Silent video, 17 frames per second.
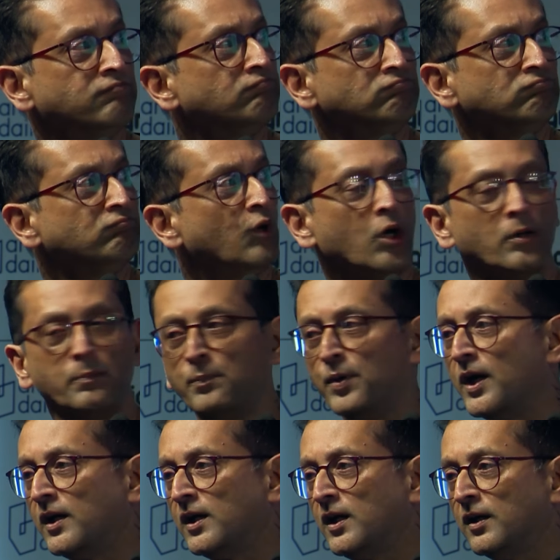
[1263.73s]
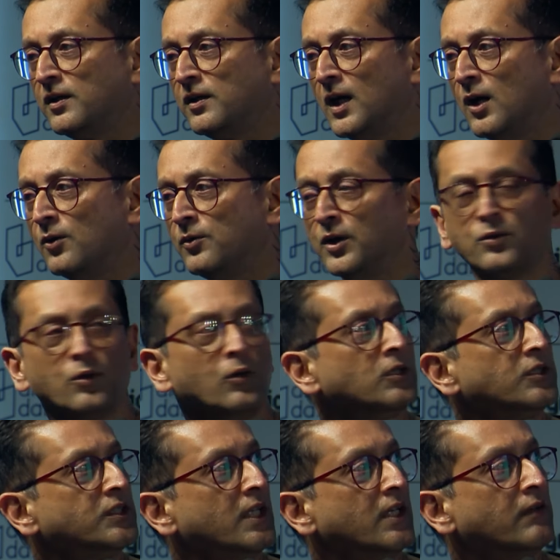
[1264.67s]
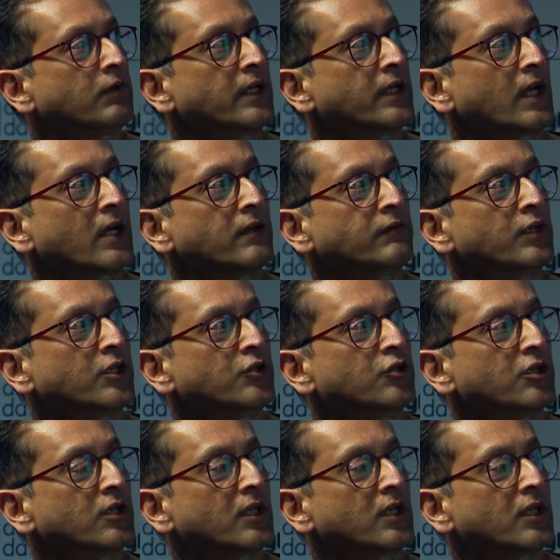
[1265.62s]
not breaking it down at all, saving every tree